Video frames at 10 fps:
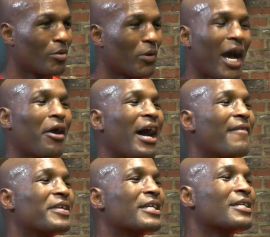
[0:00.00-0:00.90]
without
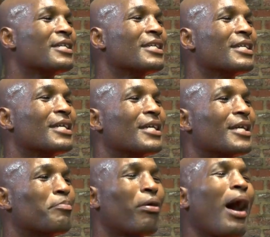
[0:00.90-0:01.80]
having
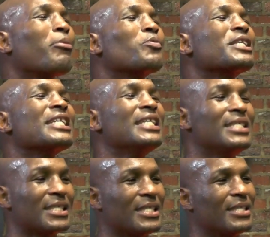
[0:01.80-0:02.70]
a problem with the
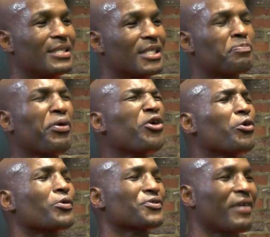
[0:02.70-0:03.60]
engine. It's
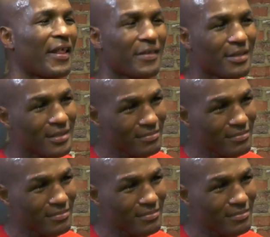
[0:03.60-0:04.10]
pearls, rather.